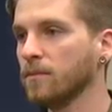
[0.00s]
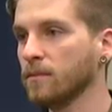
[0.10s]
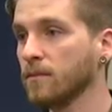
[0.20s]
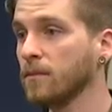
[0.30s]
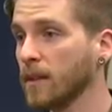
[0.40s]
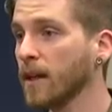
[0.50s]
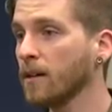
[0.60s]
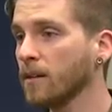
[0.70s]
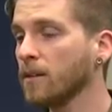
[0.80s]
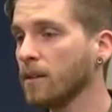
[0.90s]
The lids? Yeah.
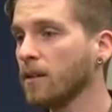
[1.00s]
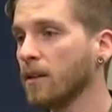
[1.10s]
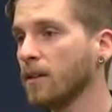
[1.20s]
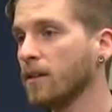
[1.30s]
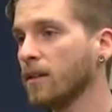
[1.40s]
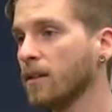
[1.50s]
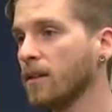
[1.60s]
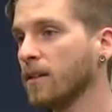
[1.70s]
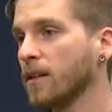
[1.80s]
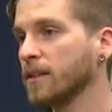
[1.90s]

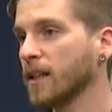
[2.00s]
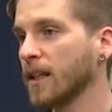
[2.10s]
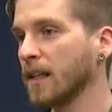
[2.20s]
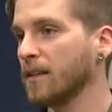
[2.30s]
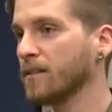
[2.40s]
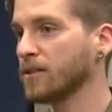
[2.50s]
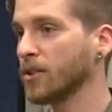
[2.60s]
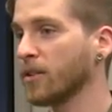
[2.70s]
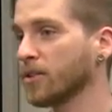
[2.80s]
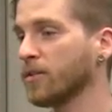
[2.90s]
Is that,
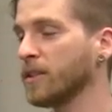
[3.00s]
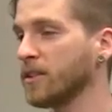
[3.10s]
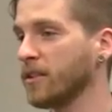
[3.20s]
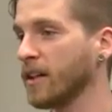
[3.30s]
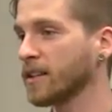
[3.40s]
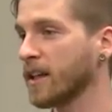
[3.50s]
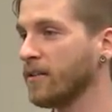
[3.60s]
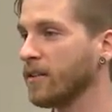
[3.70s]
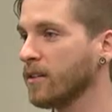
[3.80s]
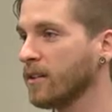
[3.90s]
so there's a reason you're asking.
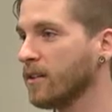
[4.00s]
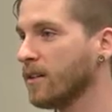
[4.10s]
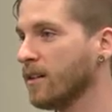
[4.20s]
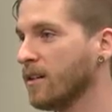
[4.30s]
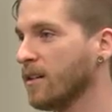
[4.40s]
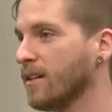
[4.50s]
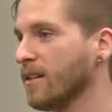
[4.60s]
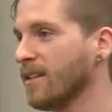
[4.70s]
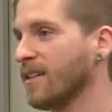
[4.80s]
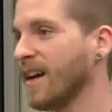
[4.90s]
Have you,
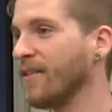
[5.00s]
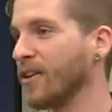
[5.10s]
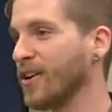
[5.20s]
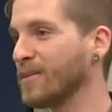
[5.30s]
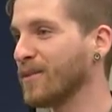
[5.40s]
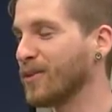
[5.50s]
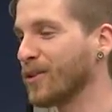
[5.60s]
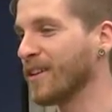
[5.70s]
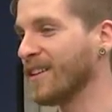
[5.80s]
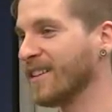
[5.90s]
have you heard
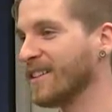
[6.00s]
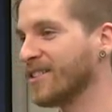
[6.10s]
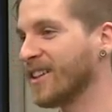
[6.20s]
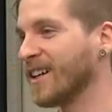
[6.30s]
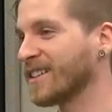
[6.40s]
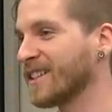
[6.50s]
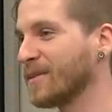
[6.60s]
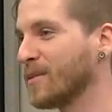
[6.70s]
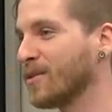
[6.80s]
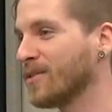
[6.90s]
before that lids are not
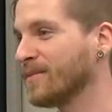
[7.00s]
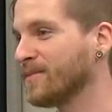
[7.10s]
acceptable?